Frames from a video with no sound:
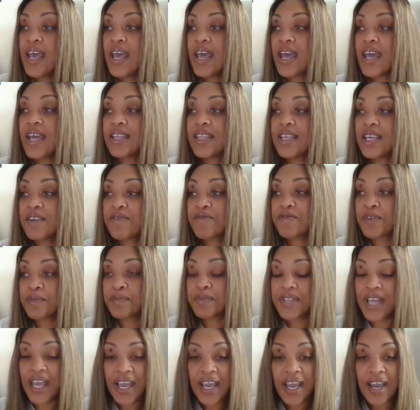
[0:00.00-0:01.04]
And then
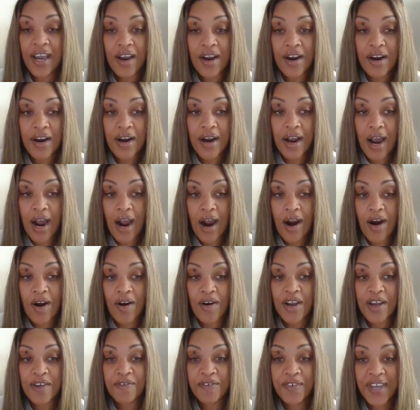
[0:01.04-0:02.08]
from there,
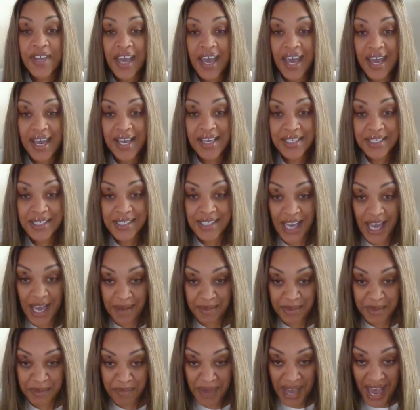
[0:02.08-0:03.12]
RFK
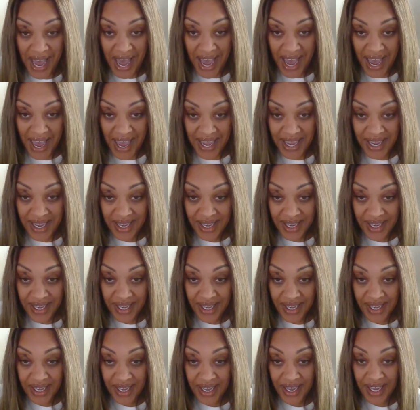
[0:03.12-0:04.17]
stops by
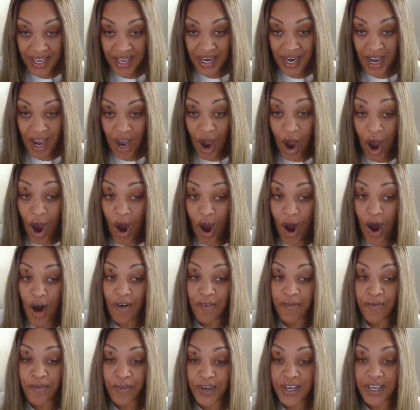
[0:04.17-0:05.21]
and all
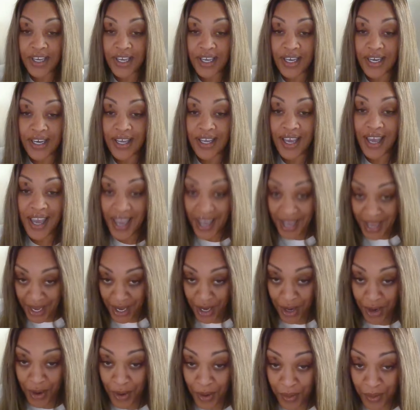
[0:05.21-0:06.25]
freaking
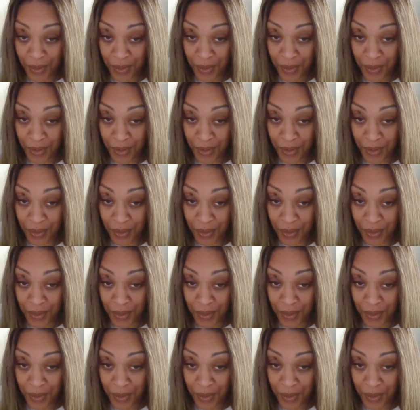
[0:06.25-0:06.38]
hell